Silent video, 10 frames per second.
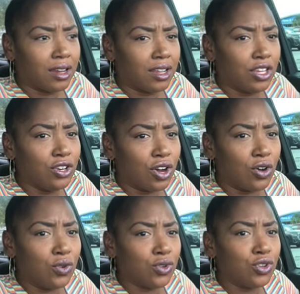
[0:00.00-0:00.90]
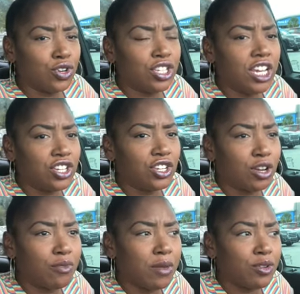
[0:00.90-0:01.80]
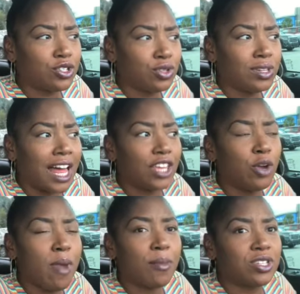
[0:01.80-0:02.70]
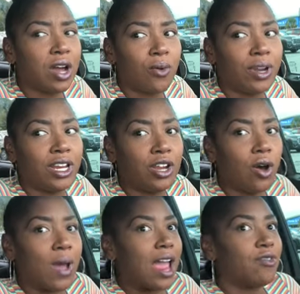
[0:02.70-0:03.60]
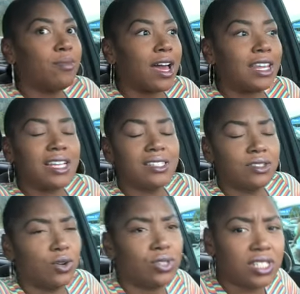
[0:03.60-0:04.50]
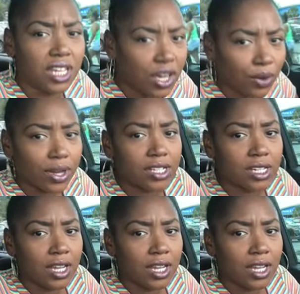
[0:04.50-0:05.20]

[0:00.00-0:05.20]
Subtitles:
You know, you're teaching your members to lie. Your members already know, everybody, that's no secret